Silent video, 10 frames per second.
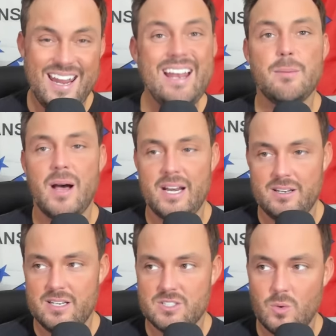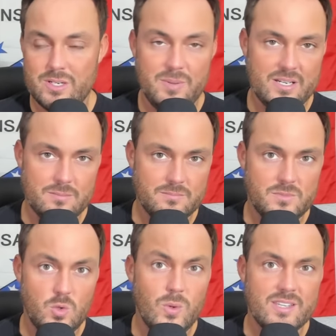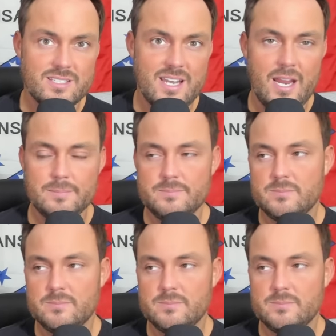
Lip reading: anybody is going to pick them to win this game,